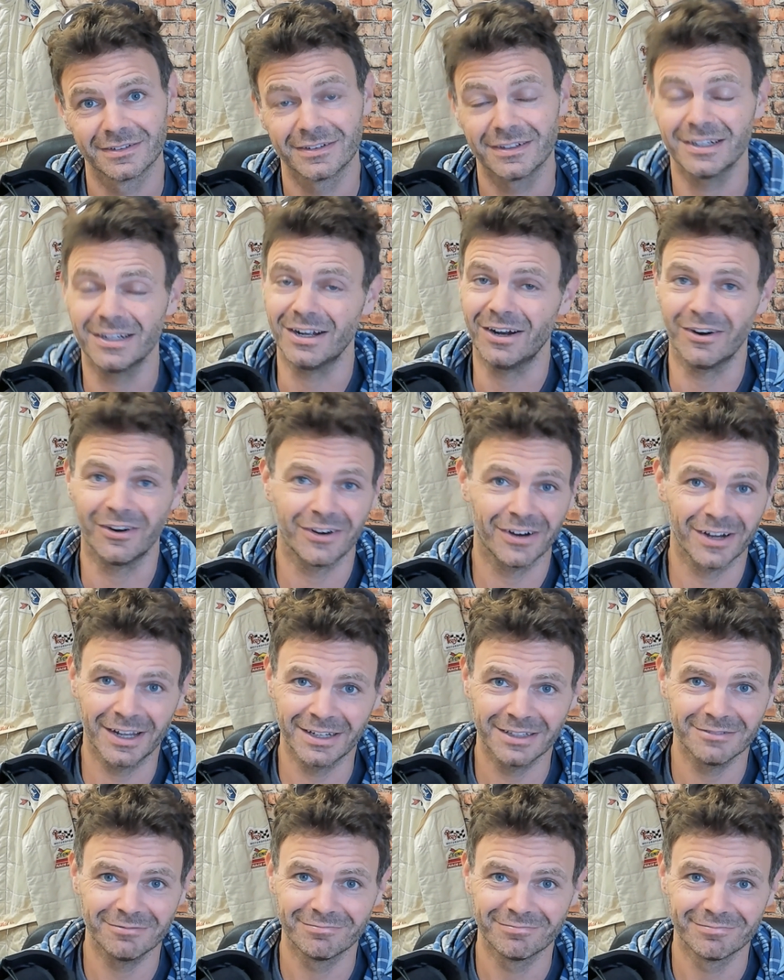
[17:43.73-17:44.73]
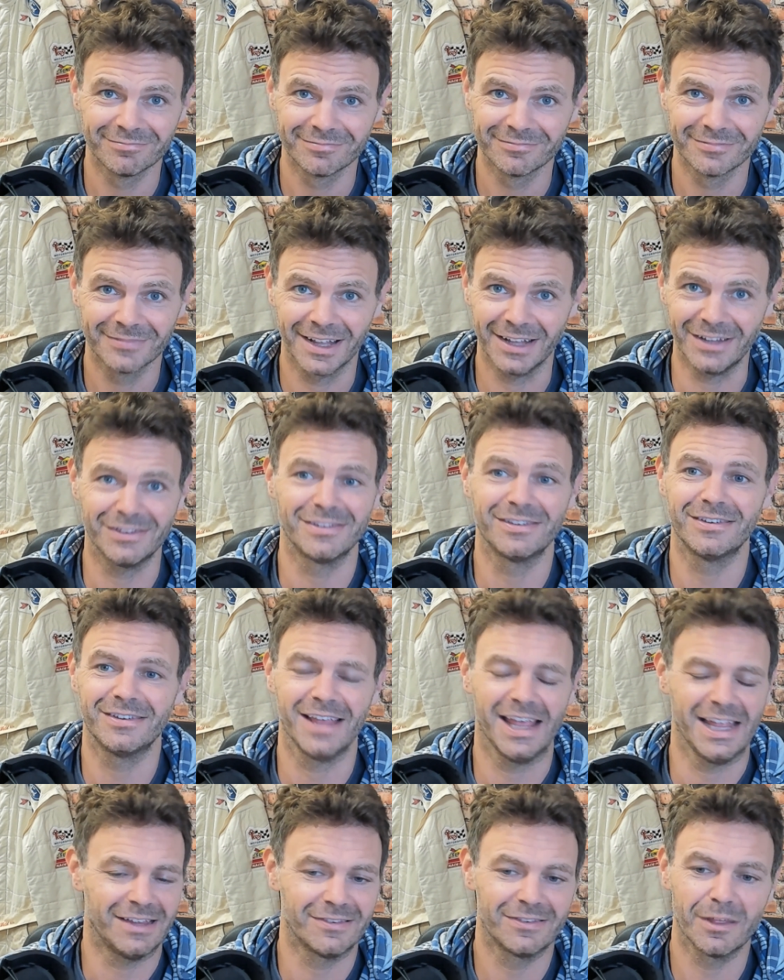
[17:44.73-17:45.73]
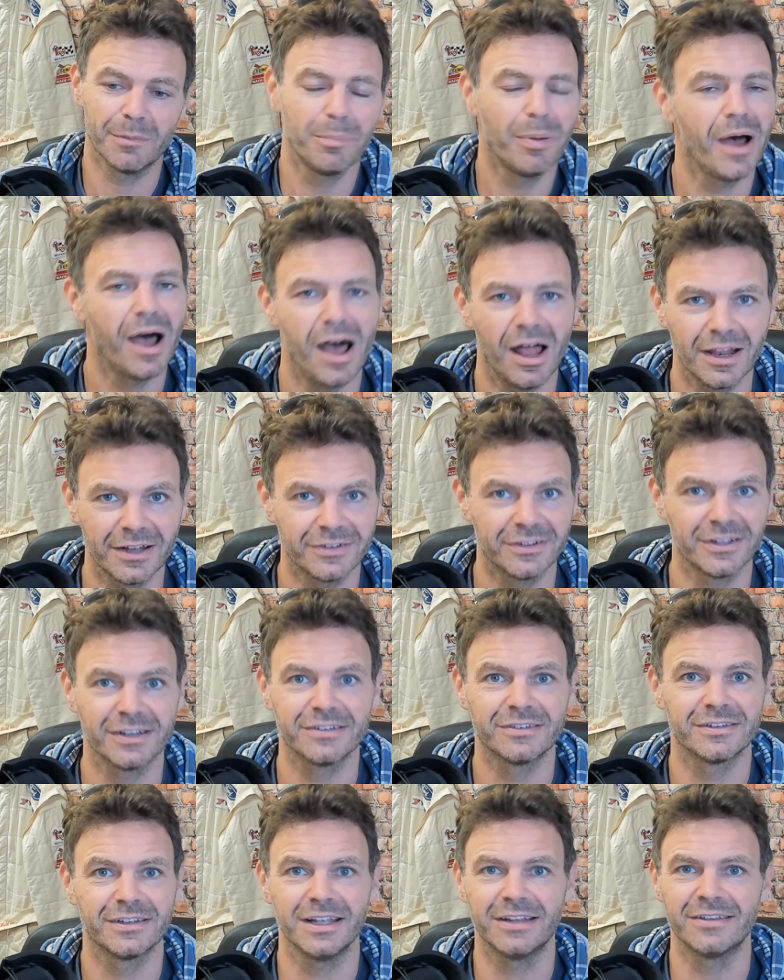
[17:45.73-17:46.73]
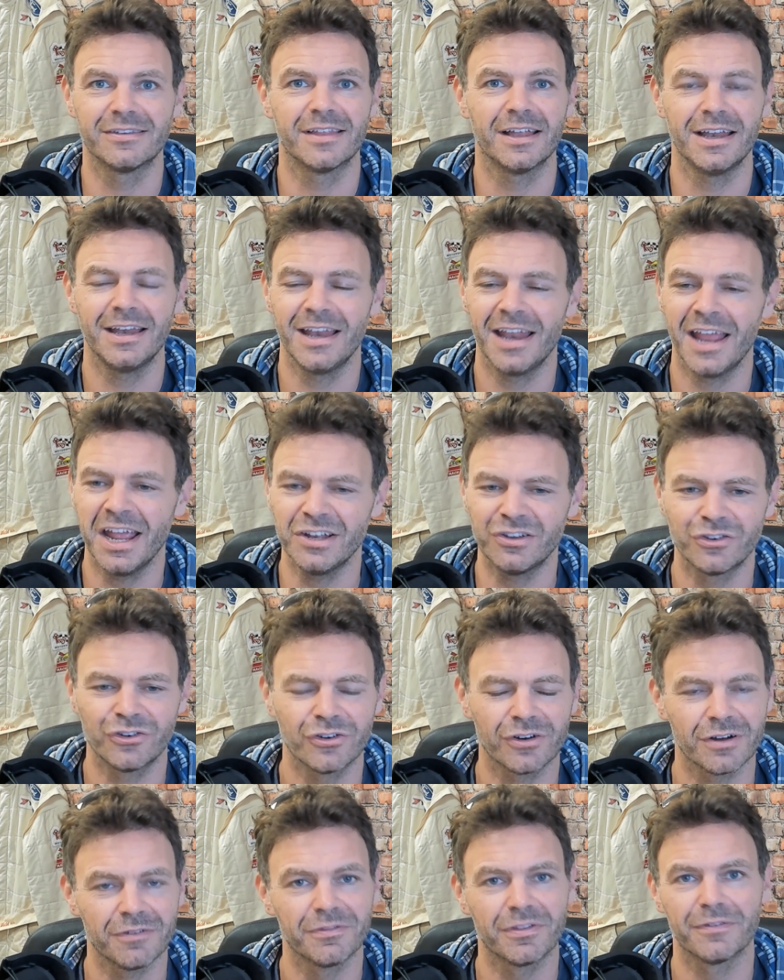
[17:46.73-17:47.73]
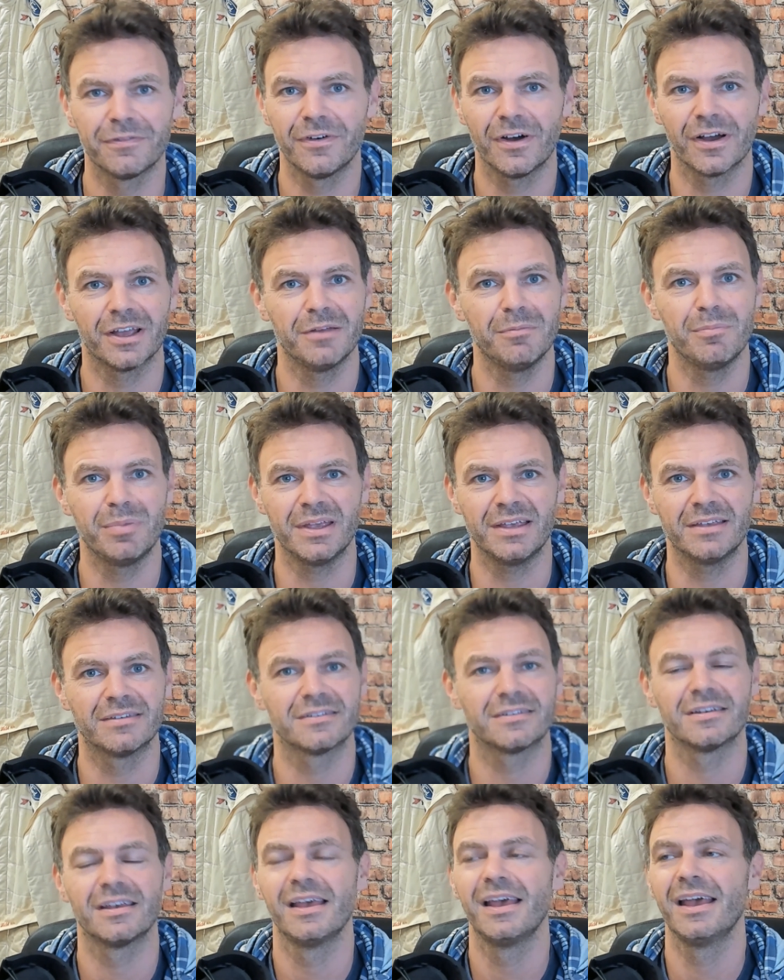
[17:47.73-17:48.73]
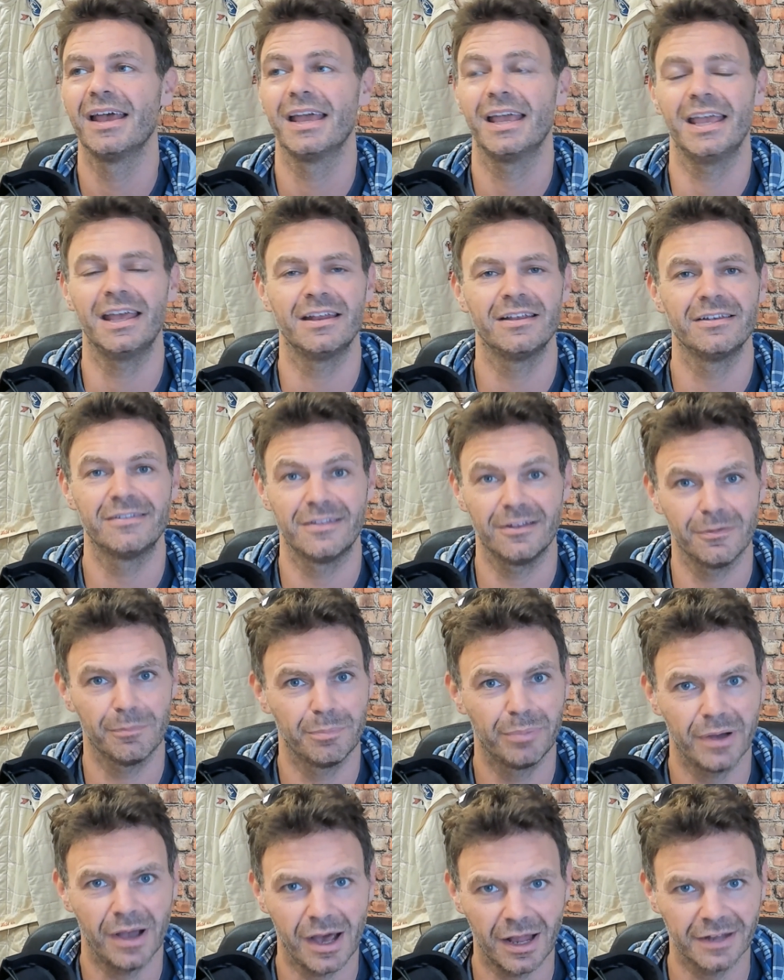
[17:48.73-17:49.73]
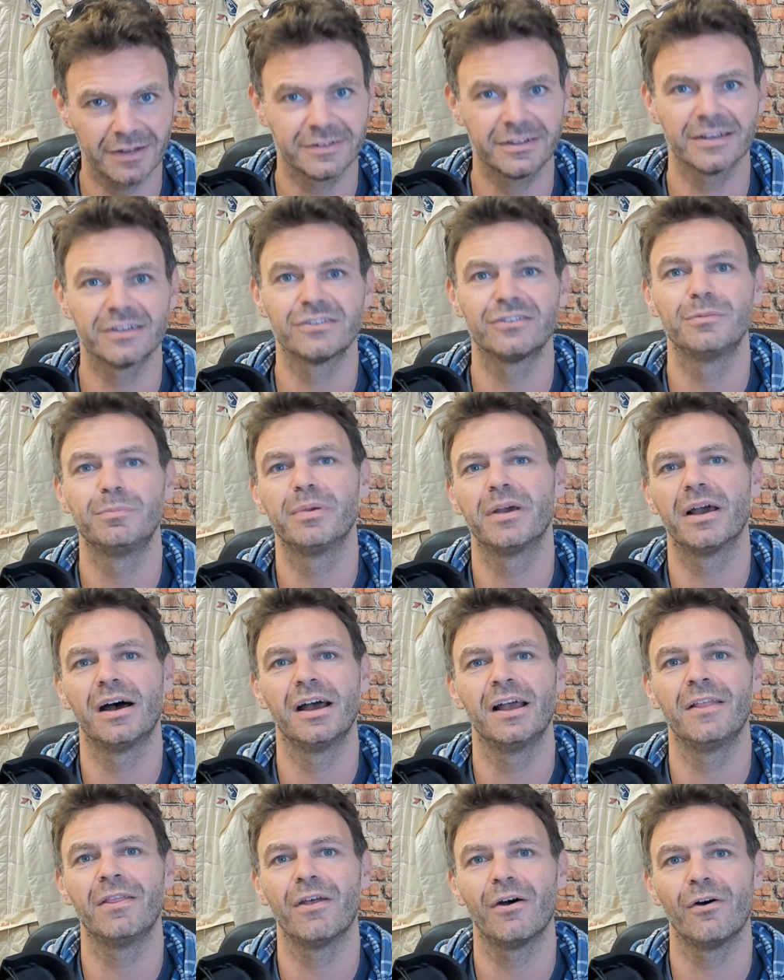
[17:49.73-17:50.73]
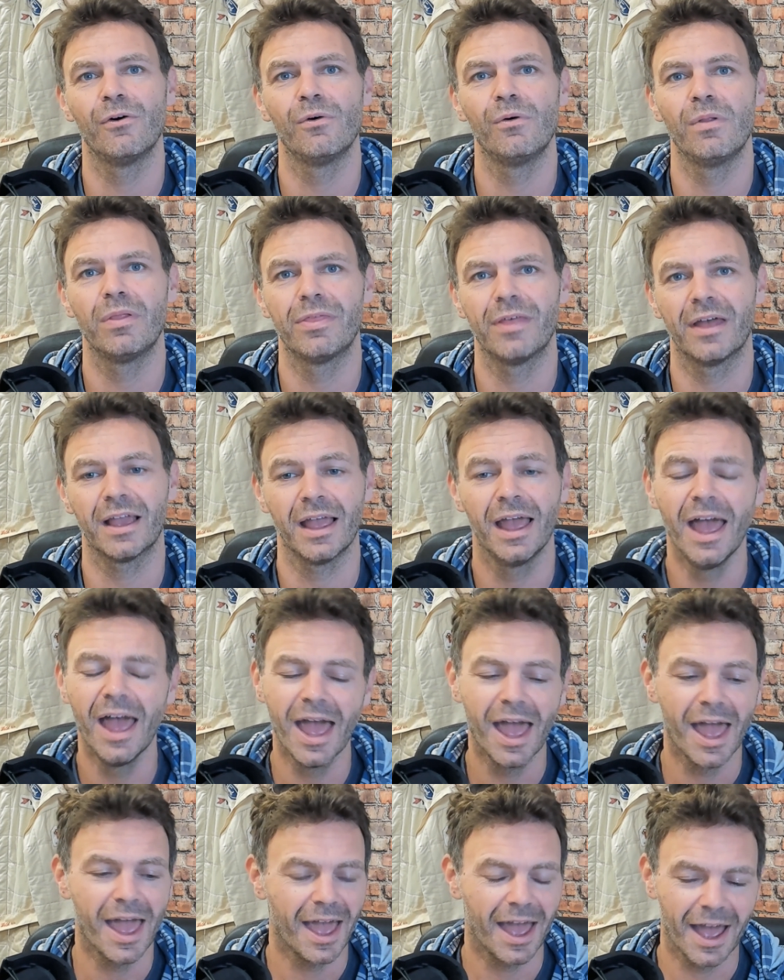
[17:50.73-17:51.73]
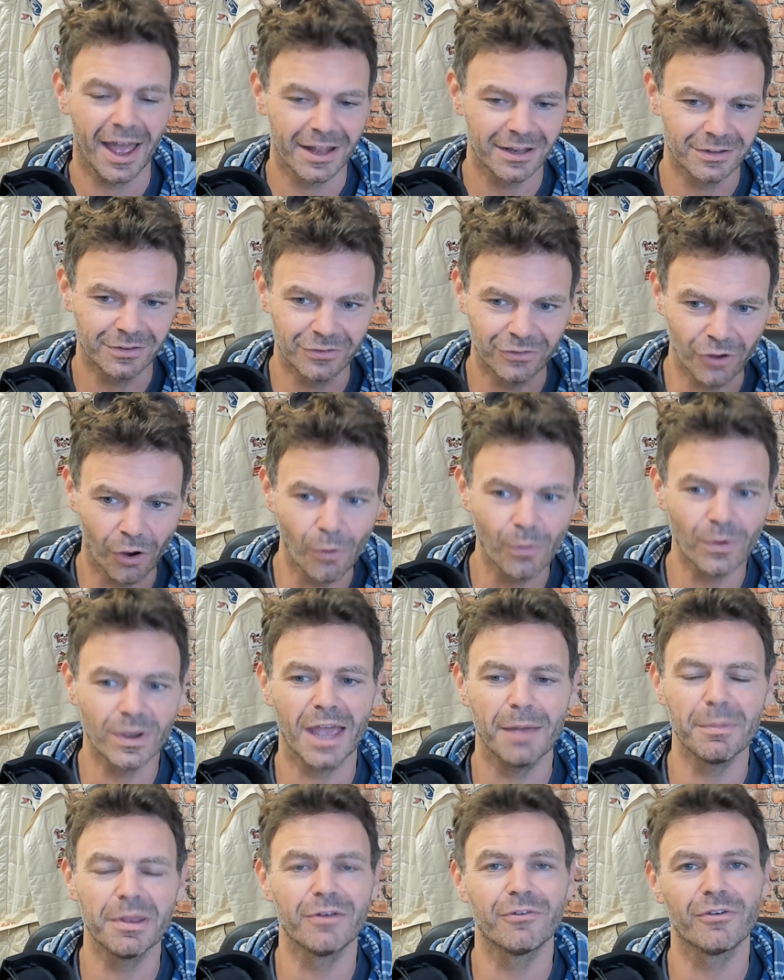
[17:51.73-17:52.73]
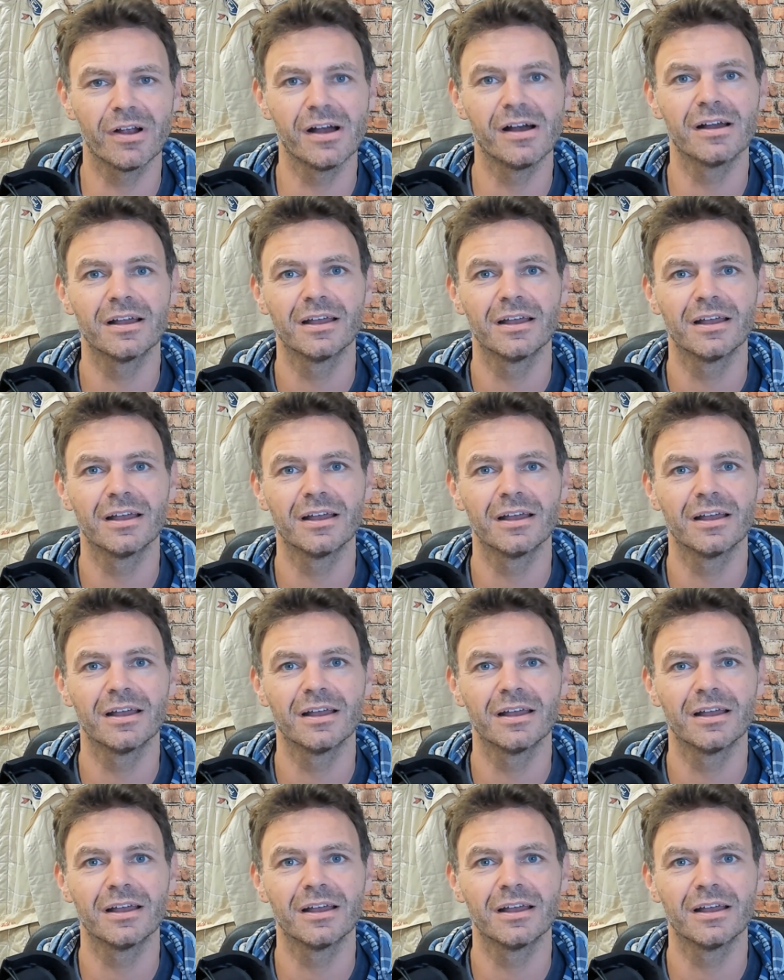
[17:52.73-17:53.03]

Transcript: All right? It's it's the politics, it's the nature of the fucking beast. It is the politics behind the whole thing. Don't get me wrong.